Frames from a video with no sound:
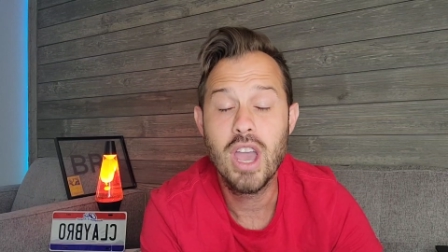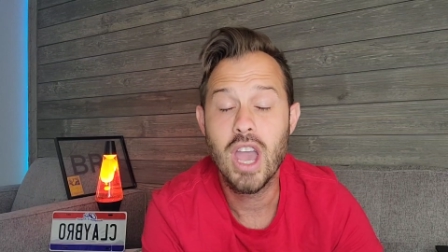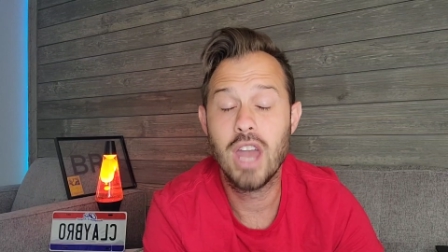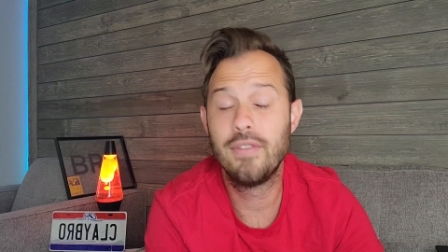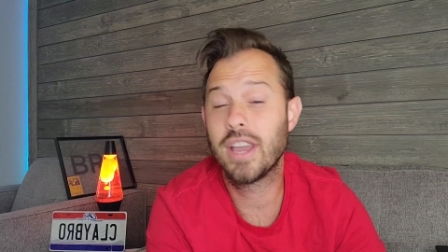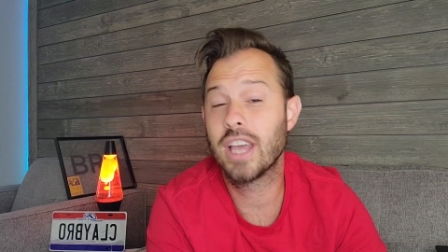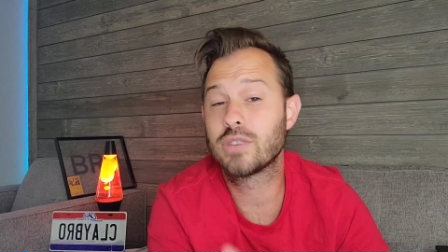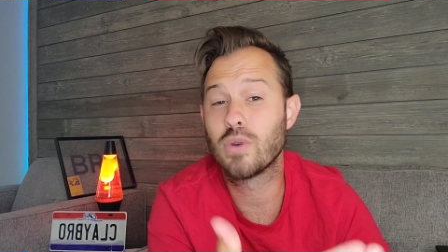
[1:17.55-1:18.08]
And
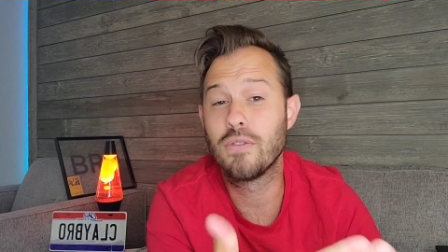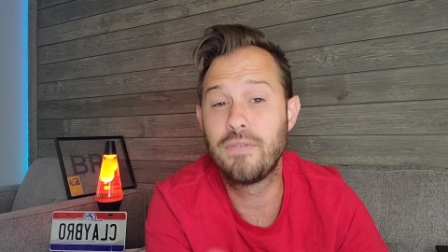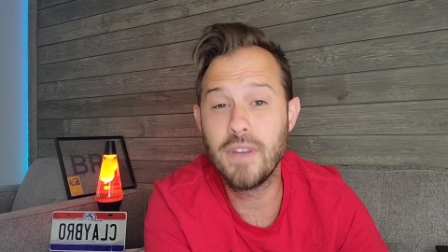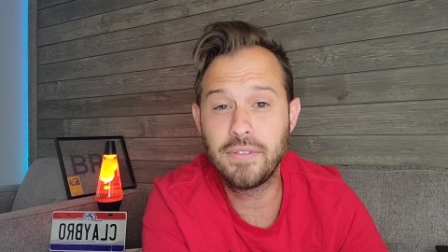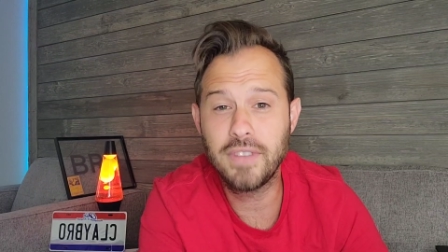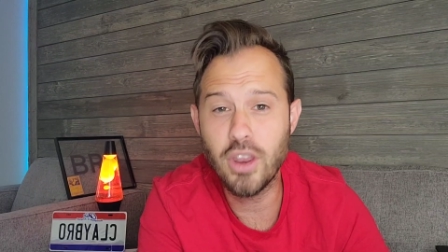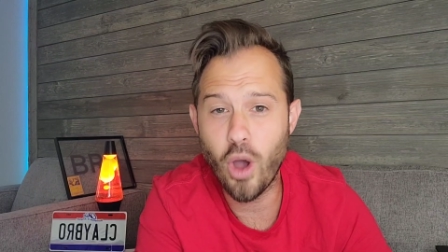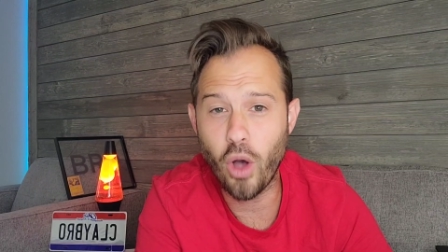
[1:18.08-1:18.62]
if you guys want
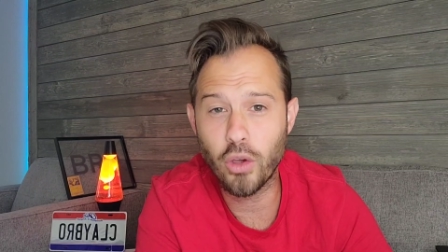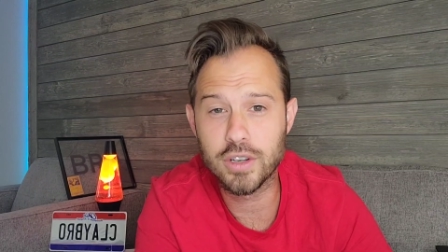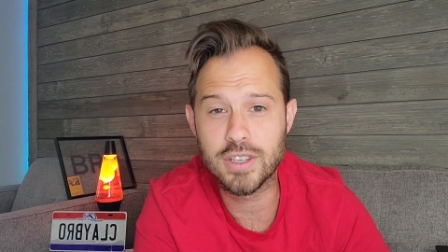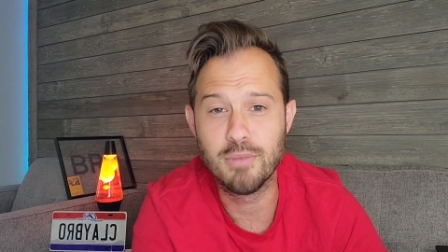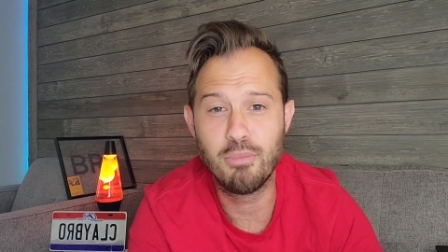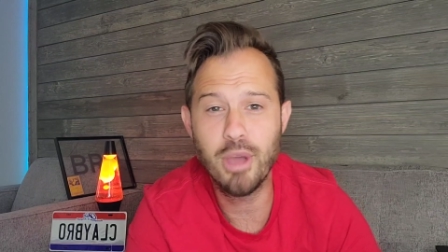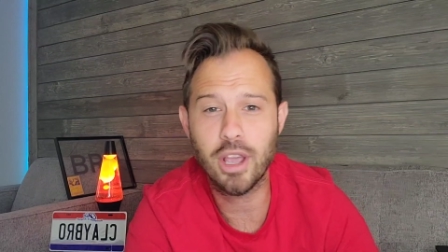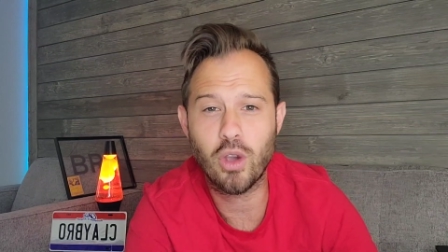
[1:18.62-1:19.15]
$50
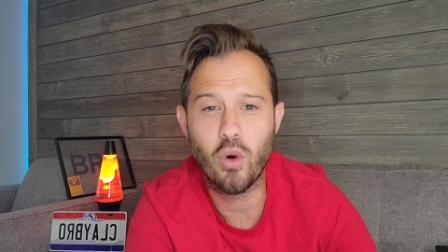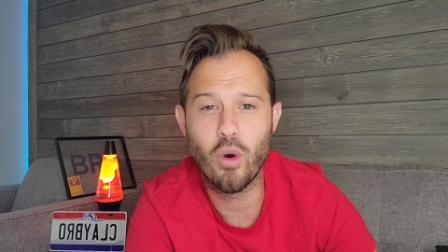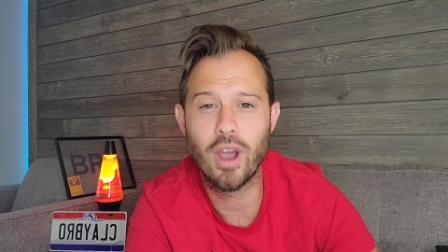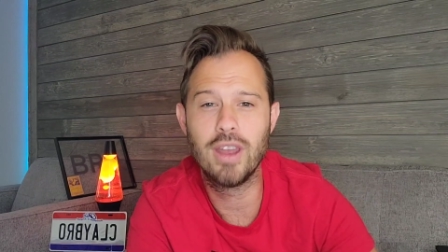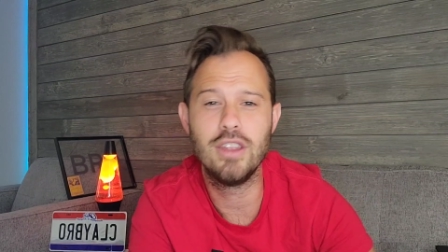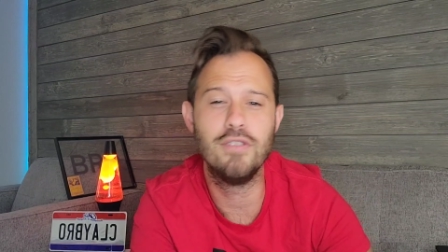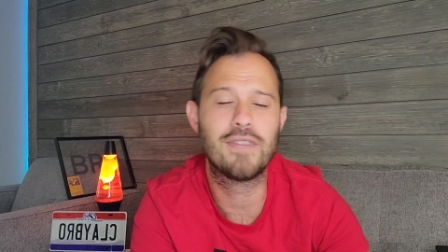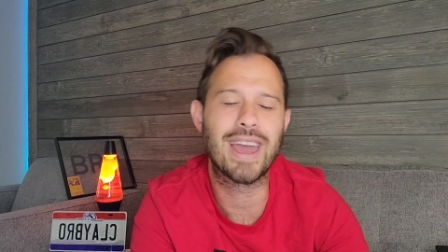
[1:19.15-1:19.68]
in
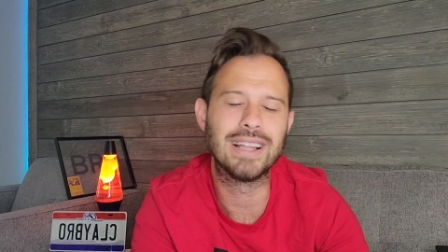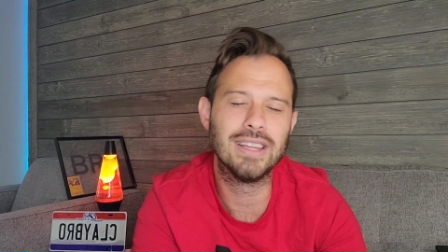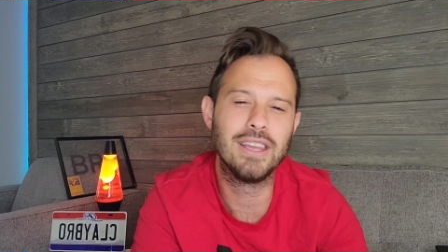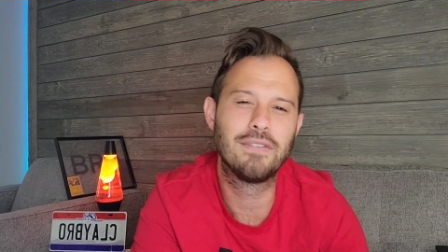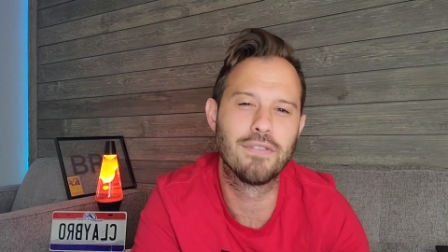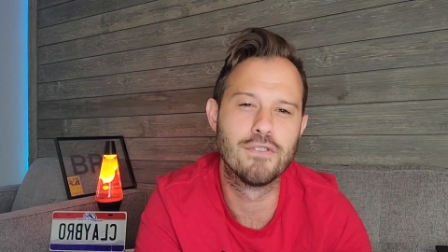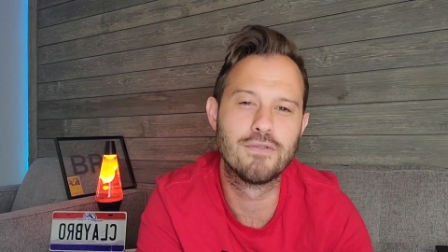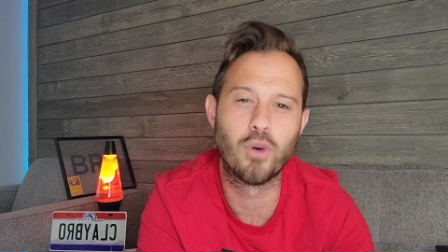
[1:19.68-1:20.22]
Bitcoin, you've got a
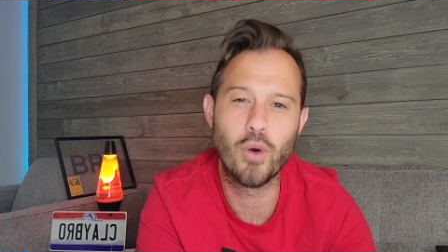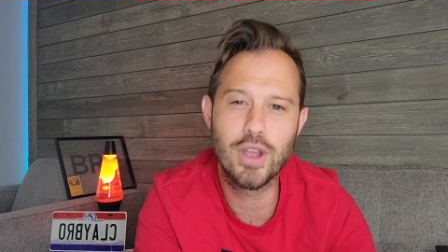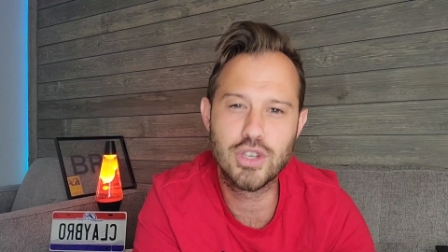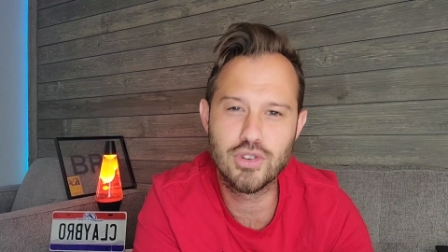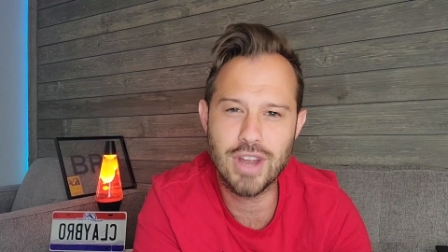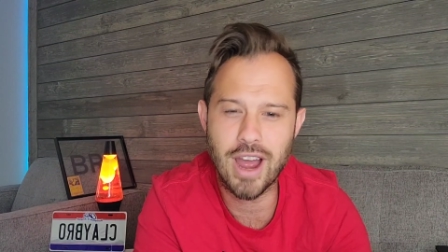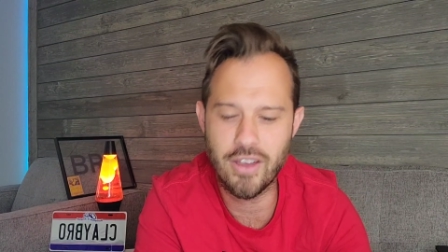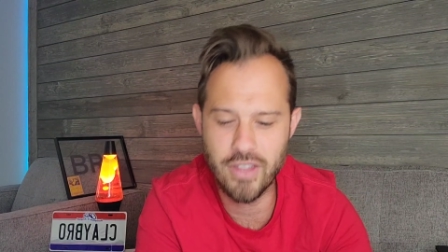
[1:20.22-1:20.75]
link for
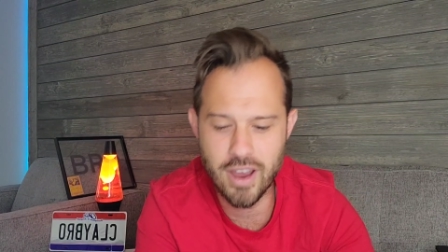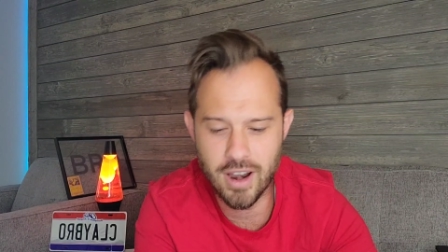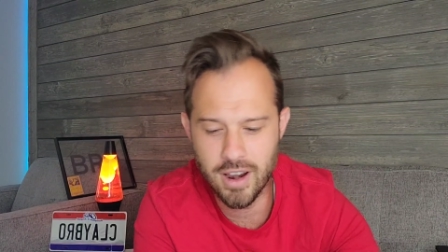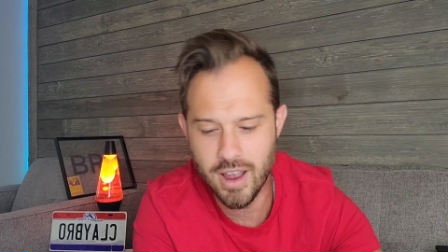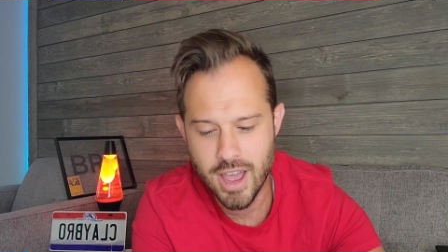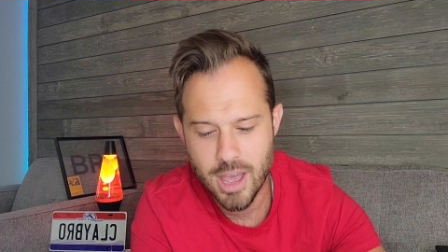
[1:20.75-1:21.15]
Voyager down there.